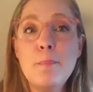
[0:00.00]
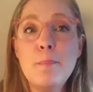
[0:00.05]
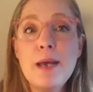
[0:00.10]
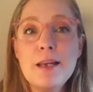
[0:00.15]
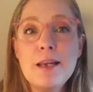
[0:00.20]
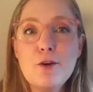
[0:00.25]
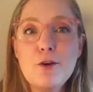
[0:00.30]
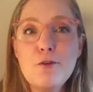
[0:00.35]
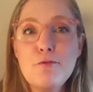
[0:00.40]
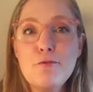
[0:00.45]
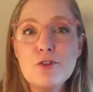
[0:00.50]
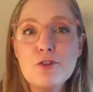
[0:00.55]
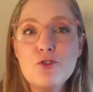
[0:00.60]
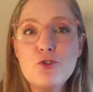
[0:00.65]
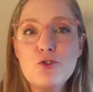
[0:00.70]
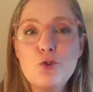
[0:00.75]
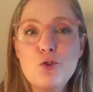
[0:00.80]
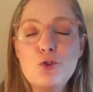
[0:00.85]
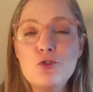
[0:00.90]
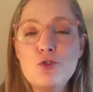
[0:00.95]
many of our
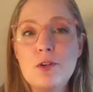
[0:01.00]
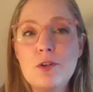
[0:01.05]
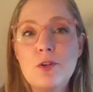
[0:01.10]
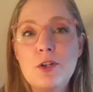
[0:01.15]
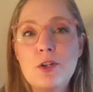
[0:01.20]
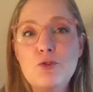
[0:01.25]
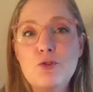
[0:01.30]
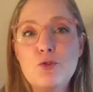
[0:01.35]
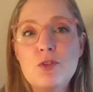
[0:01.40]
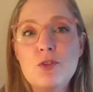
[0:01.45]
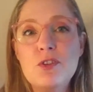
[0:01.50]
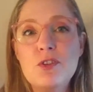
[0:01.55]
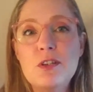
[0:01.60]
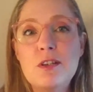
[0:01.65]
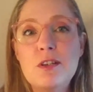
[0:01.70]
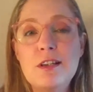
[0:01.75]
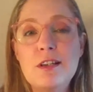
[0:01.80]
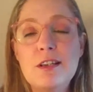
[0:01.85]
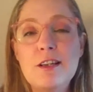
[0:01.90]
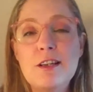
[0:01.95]
students are
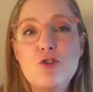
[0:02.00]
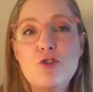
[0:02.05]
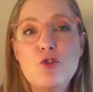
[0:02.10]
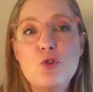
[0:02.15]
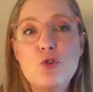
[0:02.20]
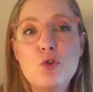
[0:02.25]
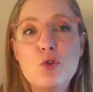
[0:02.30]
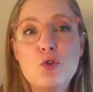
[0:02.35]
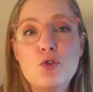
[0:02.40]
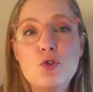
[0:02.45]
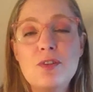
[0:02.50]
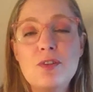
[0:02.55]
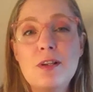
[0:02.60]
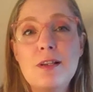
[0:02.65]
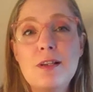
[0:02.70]
interested in issues